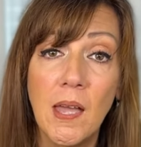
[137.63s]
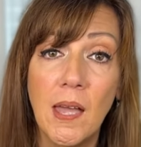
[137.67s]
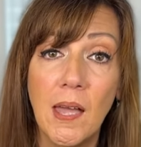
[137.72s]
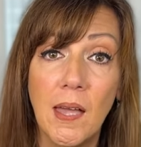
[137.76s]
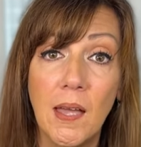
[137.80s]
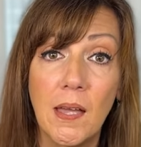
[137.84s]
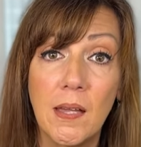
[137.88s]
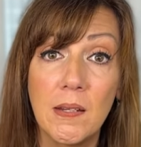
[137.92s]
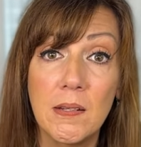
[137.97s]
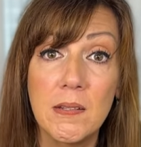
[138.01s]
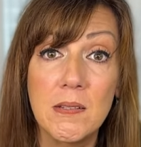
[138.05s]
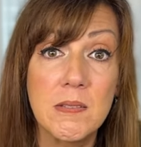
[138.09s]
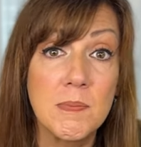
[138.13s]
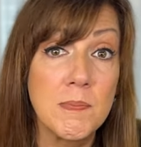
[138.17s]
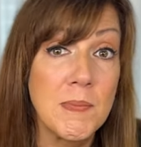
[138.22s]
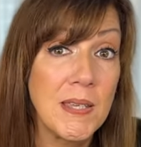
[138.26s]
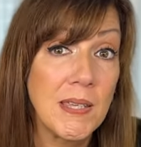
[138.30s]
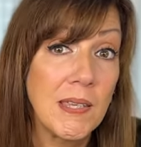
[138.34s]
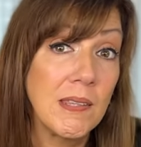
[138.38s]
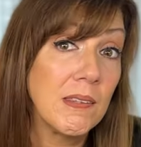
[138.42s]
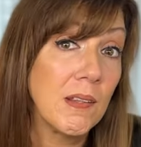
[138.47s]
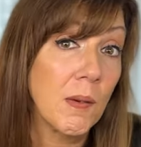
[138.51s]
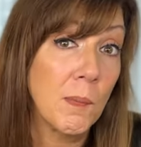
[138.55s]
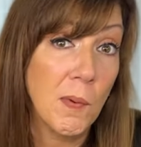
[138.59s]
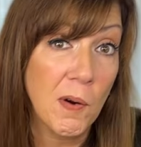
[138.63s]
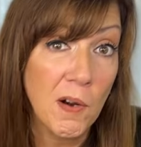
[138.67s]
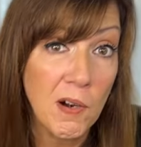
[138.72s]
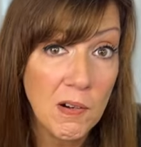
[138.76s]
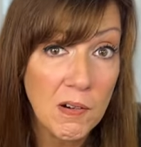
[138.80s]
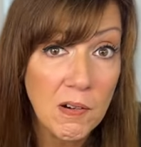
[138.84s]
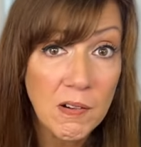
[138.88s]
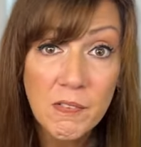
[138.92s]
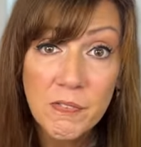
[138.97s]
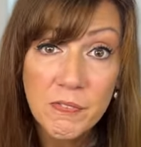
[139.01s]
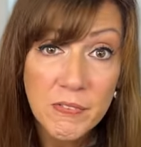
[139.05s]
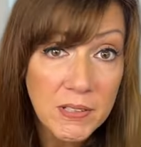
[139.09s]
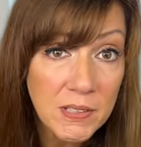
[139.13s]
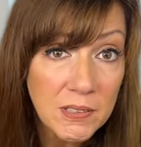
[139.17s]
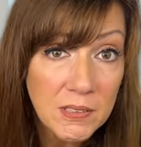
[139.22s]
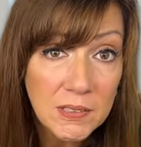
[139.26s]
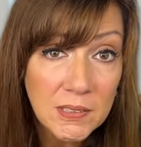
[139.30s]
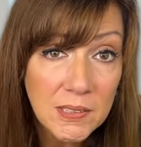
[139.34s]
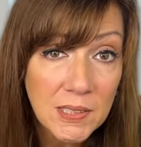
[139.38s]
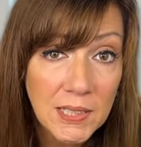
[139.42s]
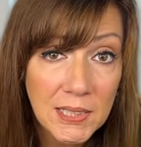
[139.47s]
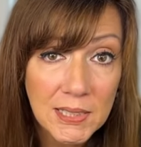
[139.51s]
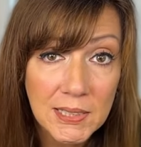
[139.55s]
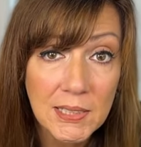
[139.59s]
and making their partner
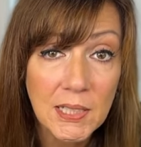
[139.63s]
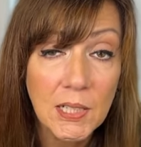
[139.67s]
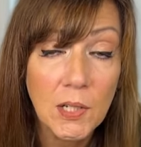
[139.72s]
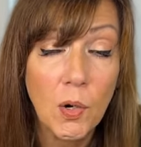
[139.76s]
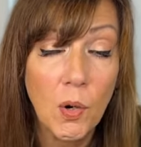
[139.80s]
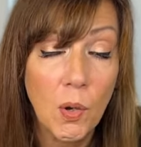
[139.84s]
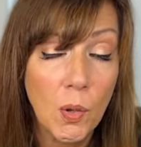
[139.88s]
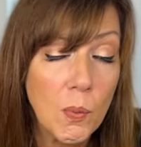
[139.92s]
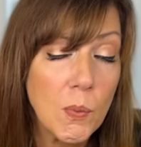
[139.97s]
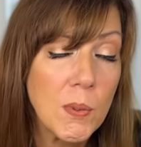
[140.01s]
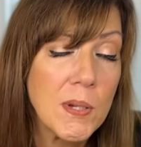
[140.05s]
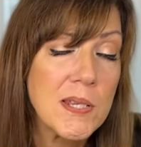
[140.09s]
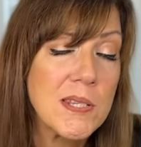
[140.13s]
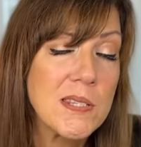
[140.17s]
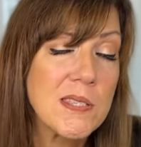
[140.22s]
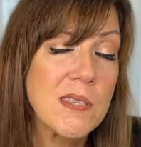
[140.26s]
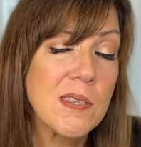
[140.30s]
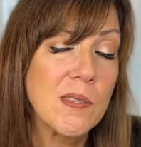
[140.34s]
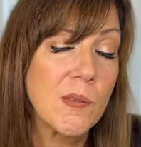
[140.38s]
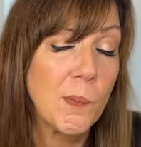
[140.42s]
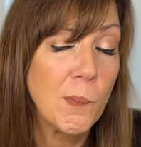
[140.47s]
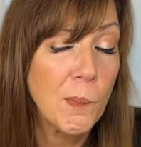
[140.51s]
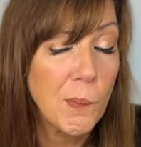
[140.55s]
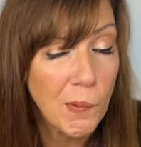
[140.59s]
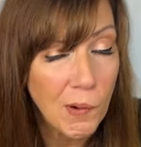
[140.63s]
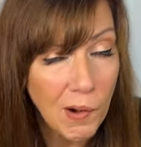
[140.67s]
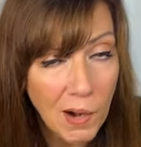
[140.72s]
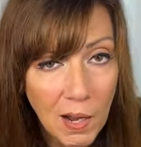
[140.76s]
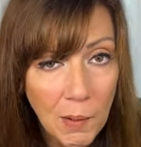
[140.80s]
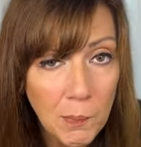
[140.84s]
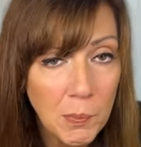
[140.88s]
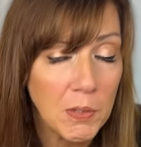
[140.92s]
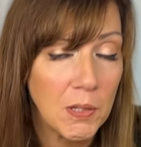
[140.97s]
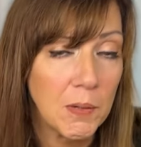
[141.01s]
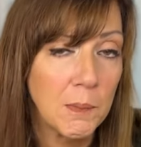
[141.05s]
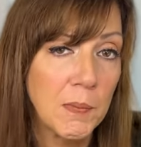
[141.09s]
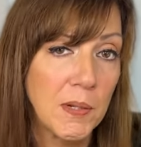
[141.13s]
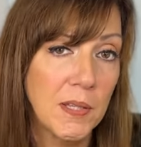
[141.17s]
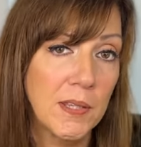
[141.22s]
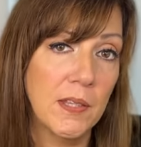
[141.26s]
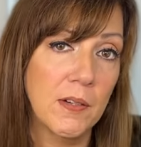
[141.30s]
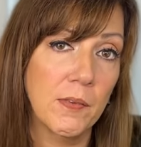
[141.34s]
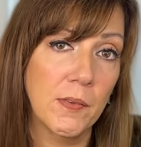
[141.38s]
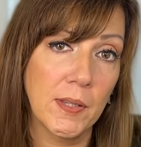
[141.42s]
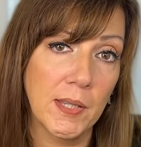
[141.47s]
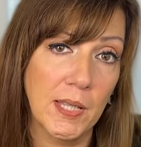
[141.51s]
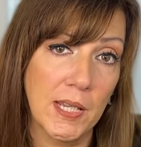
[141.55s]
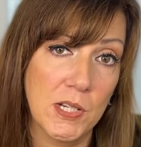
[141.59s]
feel like they're always the problem in
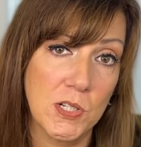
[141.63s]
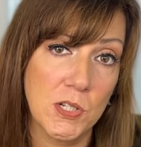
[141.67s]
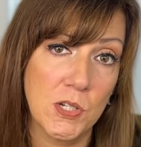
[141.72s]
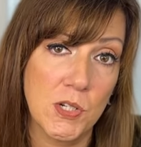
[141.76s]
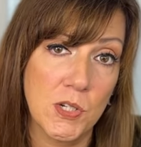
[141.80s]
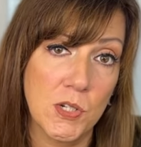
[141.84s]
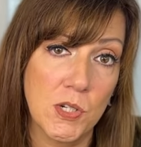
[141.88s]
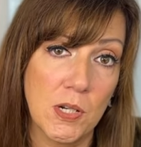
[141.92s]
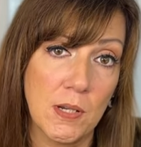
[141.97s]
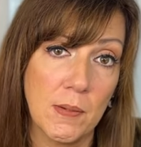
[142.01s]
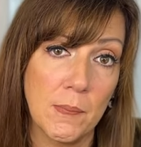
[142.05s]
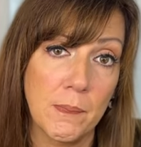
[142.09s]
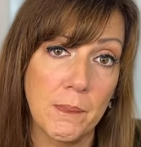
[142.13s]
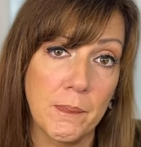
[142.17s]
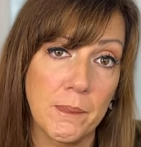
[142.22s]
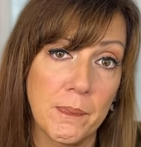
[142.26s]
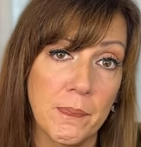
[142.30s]
their relationship.